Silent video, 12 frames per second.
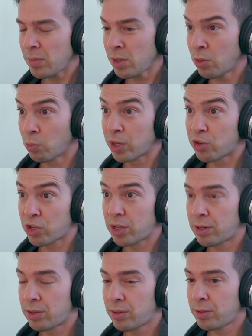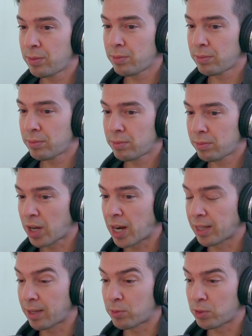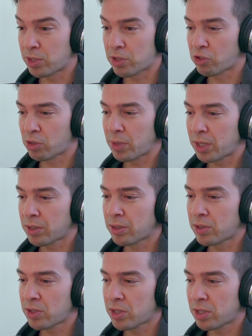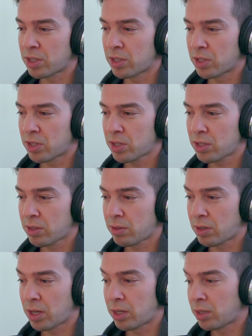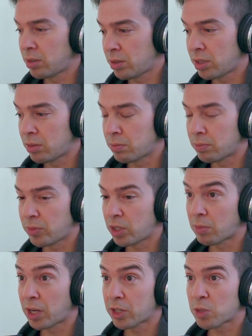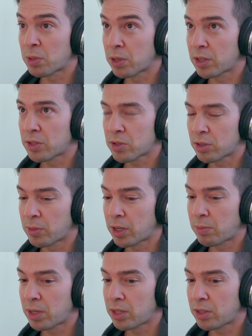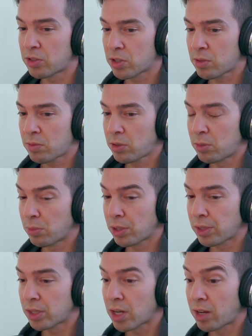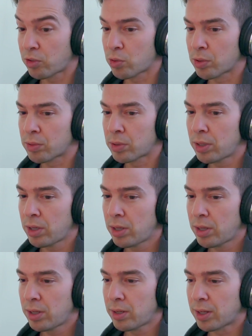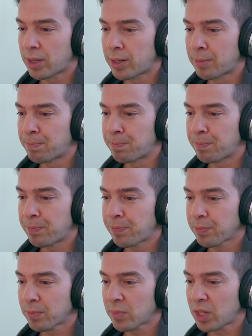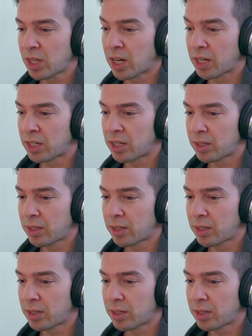rigid, high level decision makers is, in my experience or in my opinion, just completely not true. And